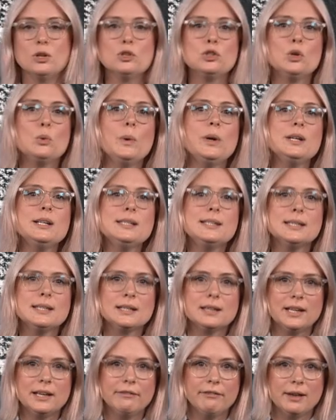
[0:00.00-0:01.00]
So where does this
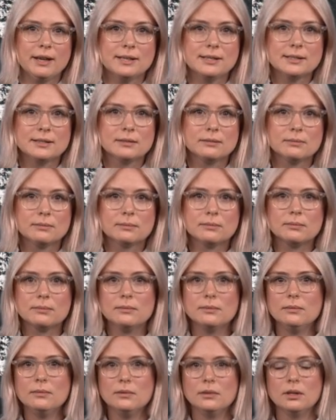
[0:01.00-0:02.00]
leave us?
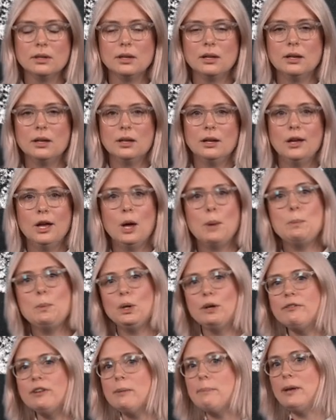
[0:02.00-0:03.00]

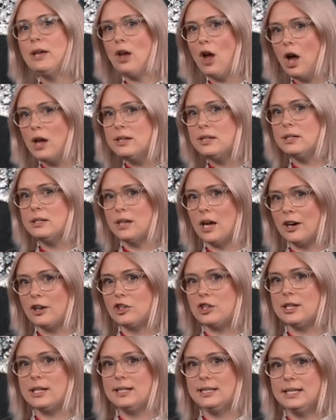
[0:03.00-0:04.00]
Moving beyond
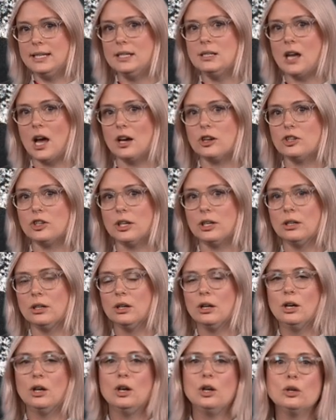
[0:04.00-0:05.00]
induction and deduction,
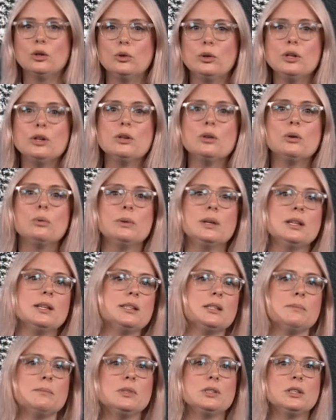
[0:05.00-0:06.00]
critical
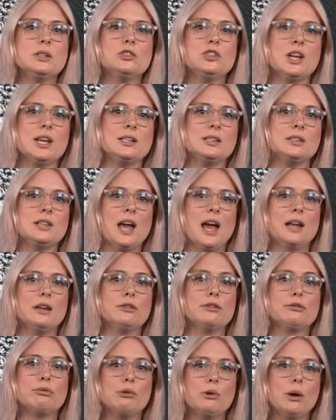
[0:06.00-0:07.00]
realism suggests that
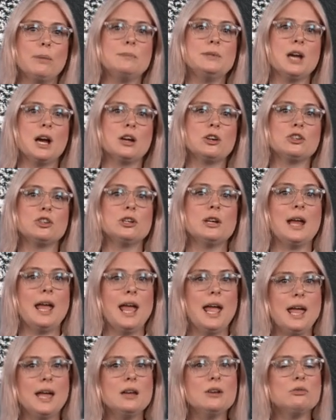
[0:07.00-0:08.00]
through abduction
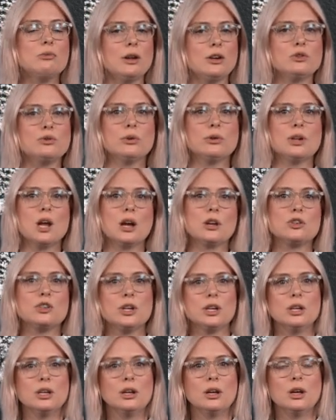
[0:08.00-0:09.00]
and
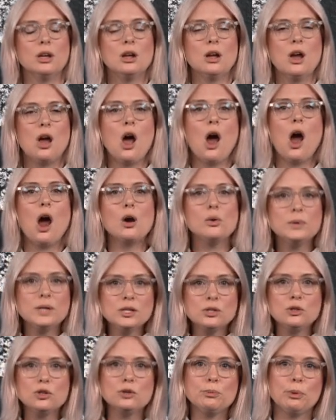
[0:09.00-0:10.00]
retroduction, our
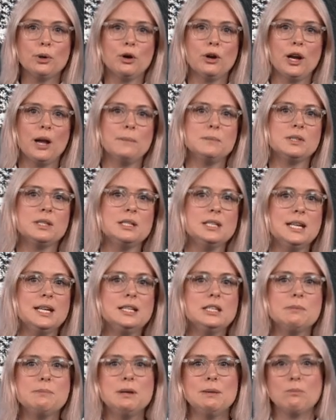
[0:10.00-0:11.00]
research programs need
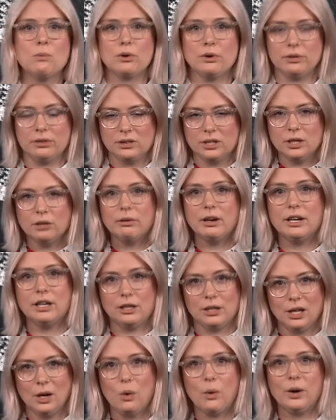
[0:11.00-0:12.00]
to be more
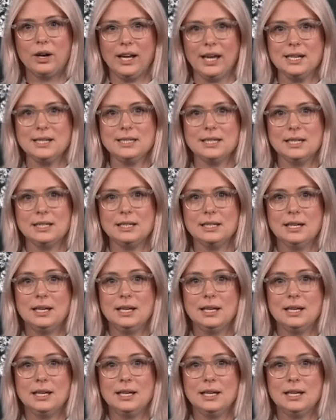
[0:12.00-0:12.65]
theoretically oriented,